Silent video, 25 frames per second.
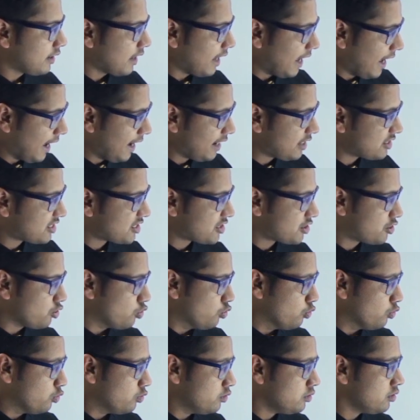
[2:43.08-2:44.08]

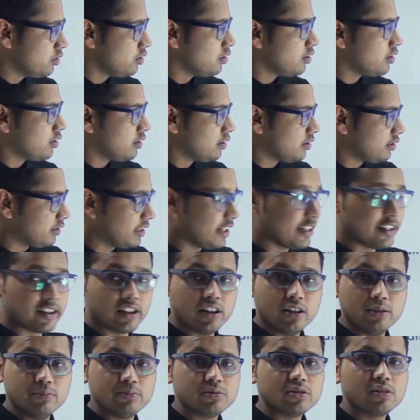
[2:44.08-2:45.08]
x2, then
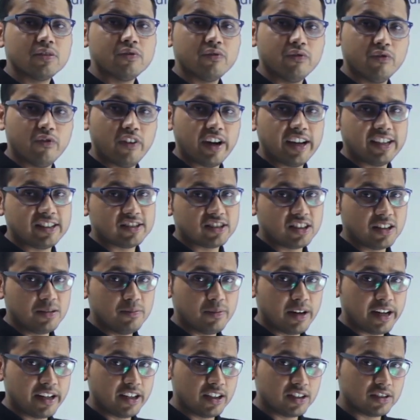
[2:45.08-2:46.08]
comes y3
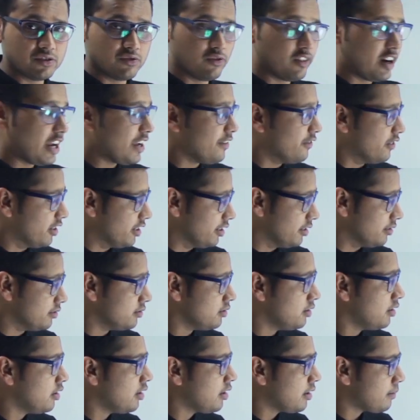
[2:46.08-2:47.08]
minus y1
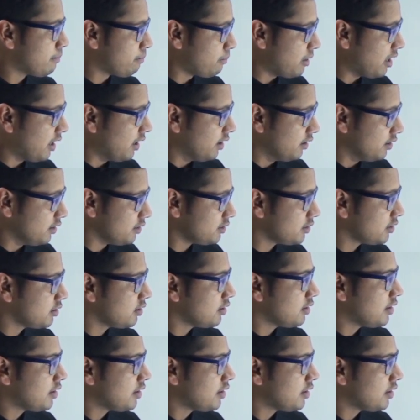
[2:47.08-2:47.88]
plus